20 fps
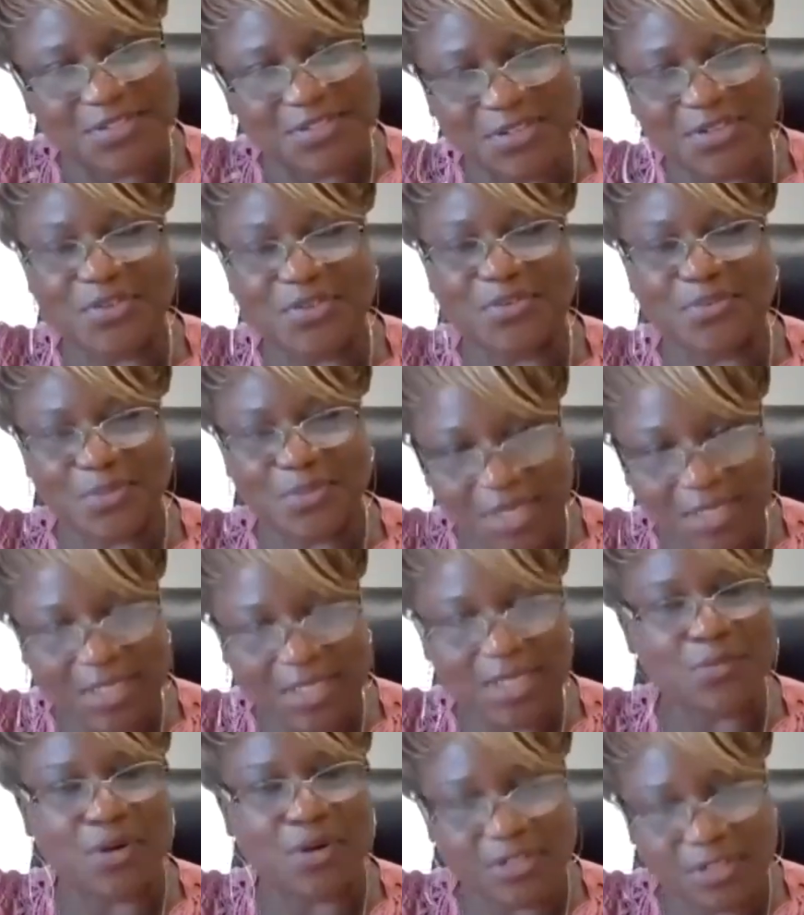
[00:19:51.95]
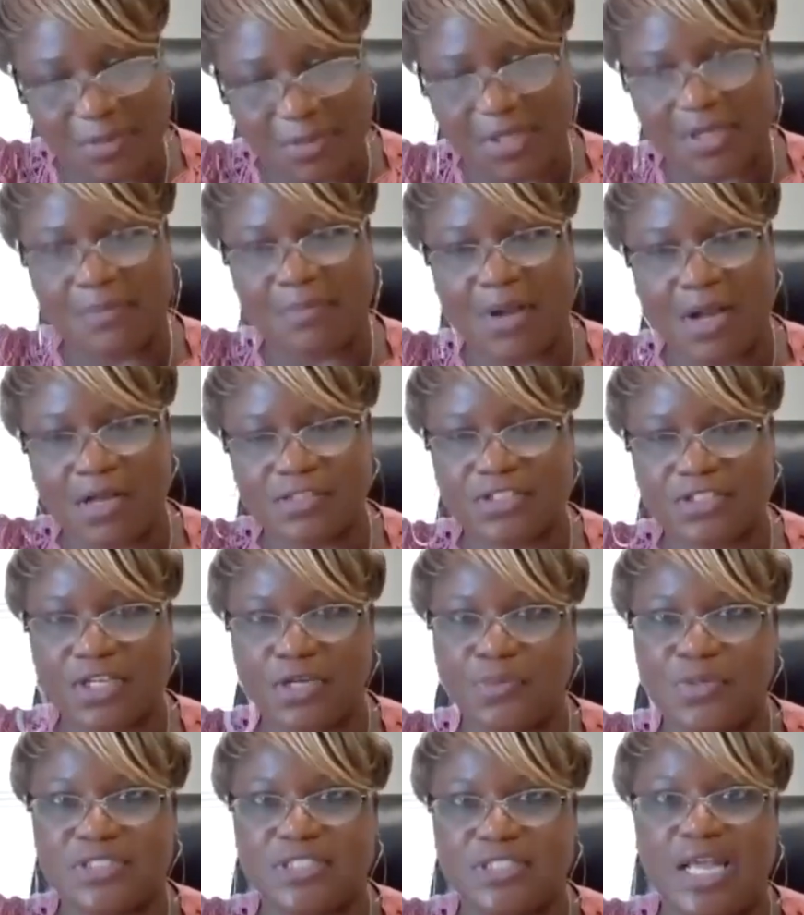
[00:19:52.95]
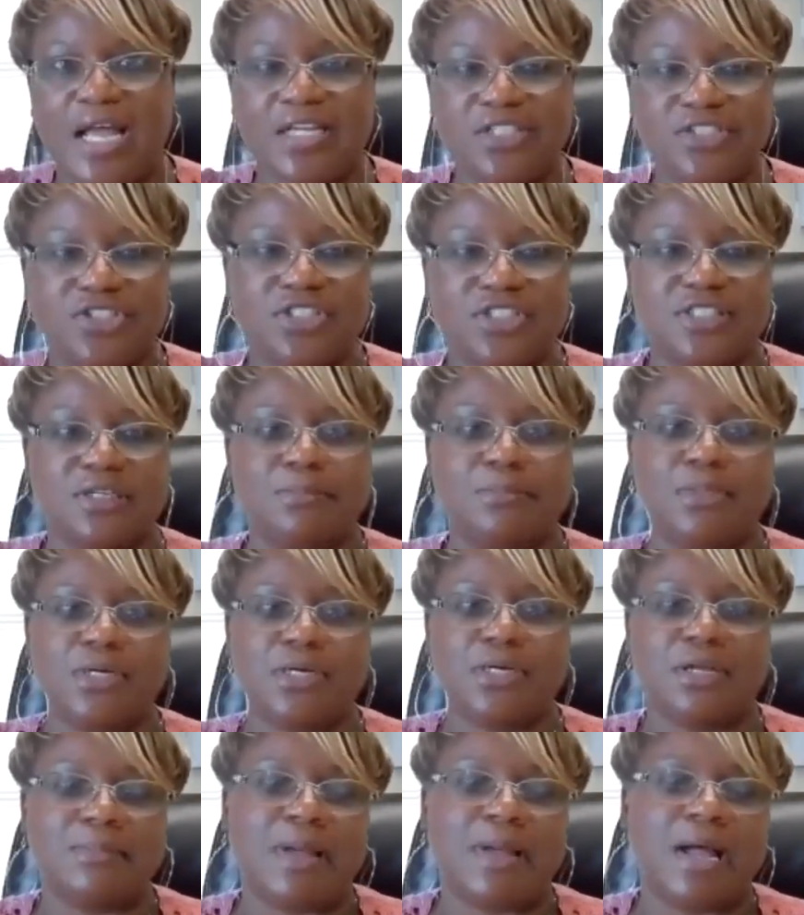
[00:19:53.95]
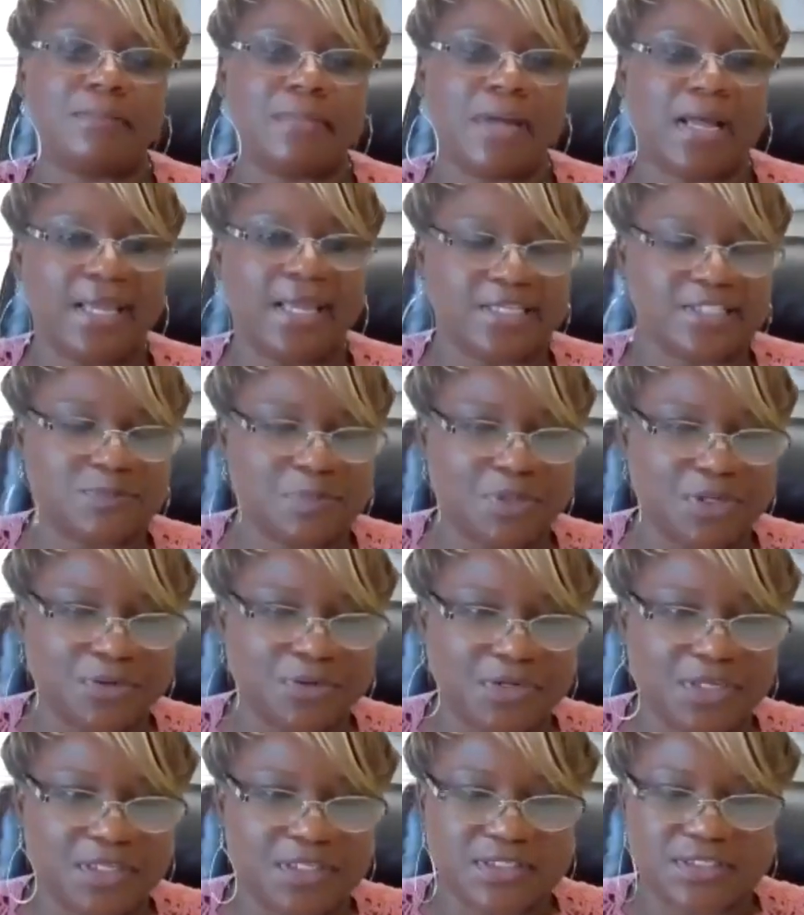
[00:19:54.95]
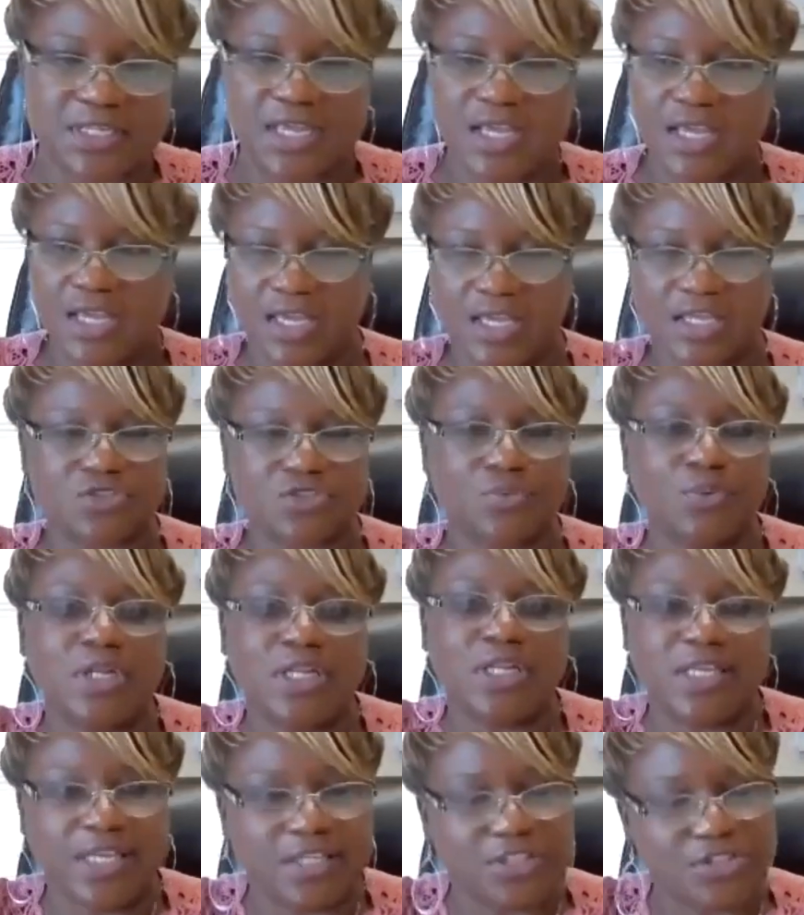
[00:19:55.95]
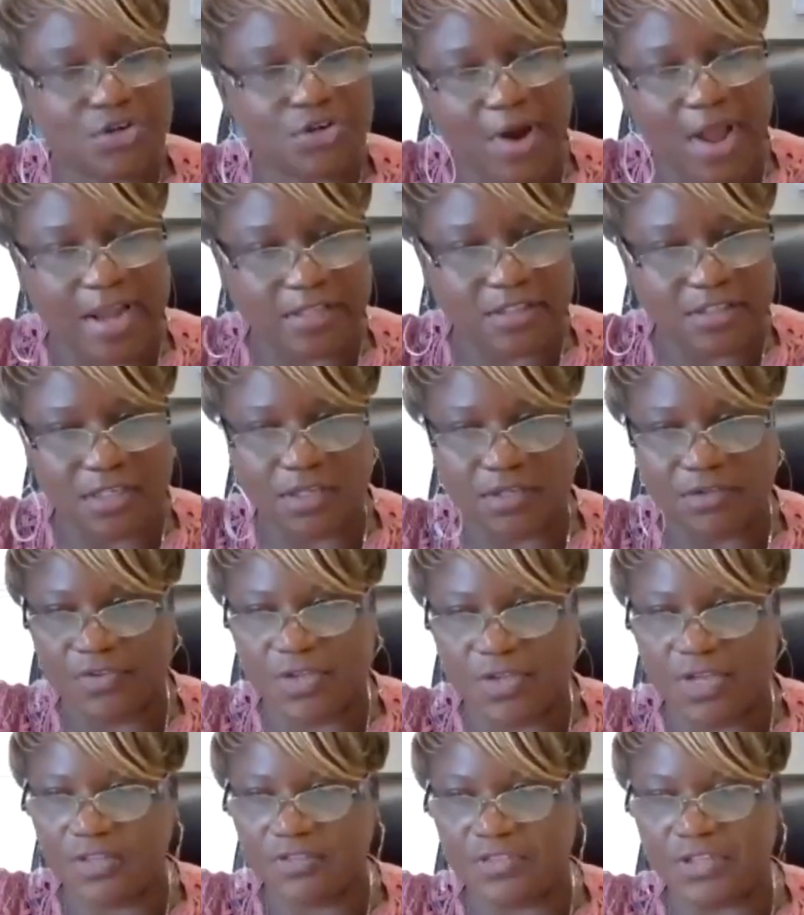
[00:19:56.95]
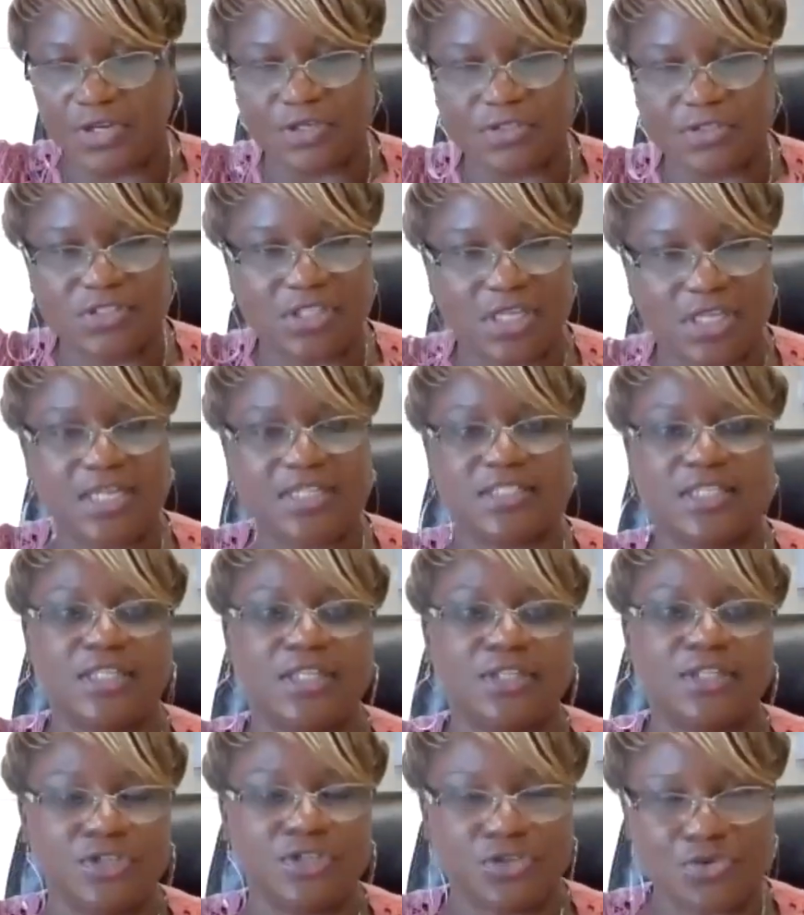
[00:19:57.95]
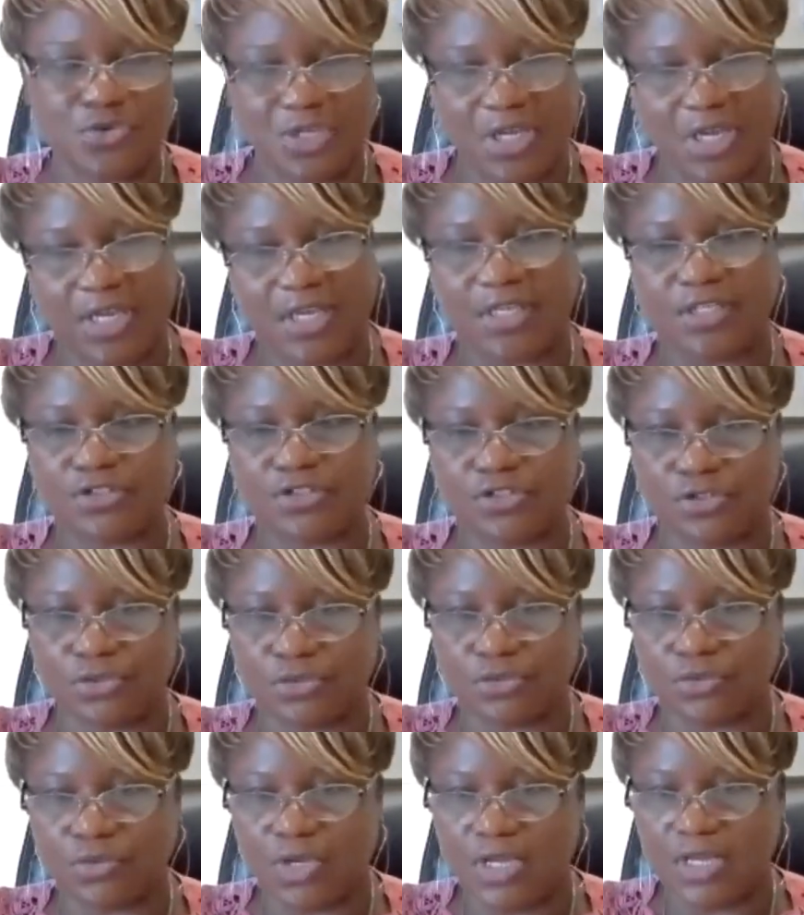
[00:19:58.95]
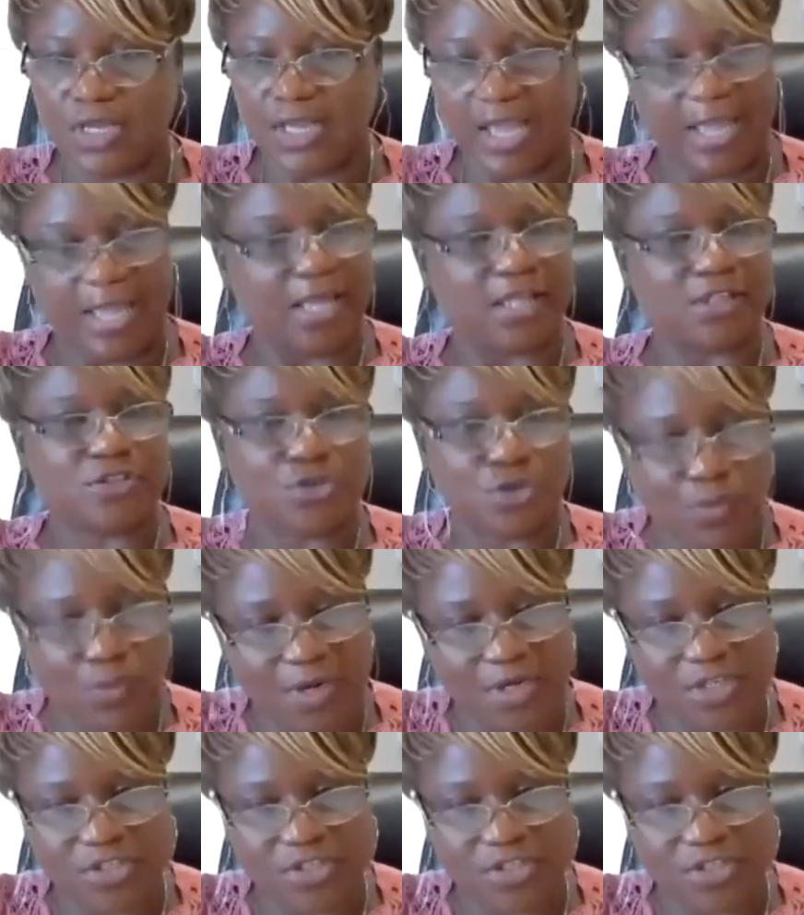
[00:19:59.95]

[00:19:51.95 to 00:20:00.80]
Do you really want to be a boss? So it's not just a book about my experience. It's really interactive. There's things in there that you can do, answer